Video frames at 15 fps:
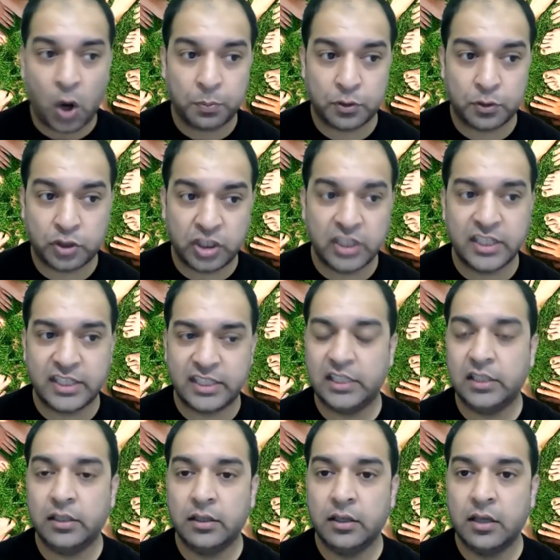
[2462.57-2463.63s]

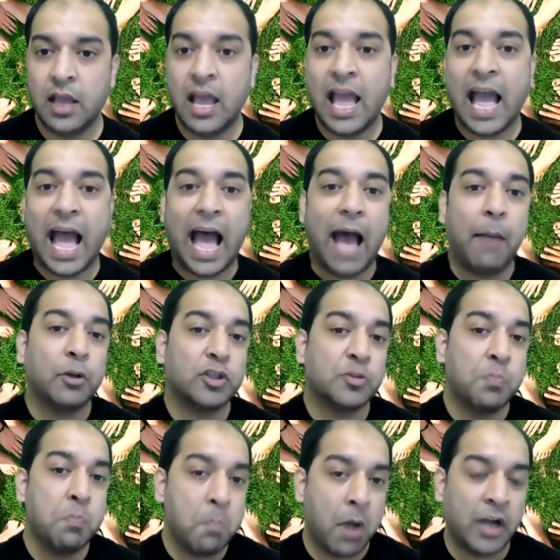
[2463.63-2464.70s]
opportunity, how much
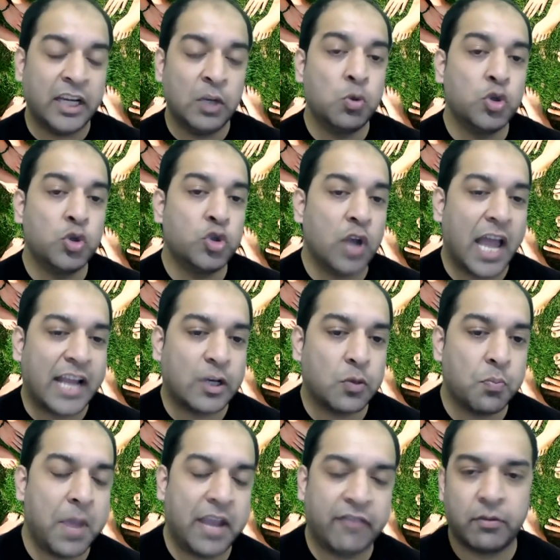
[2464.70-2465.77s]
money would you like to
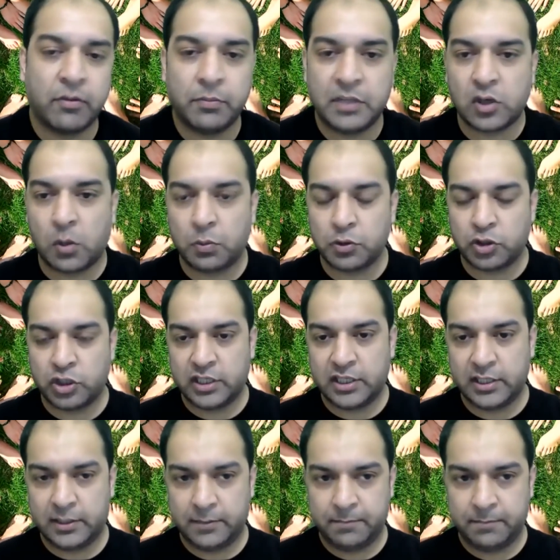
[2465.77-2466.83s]
make from this opportunity?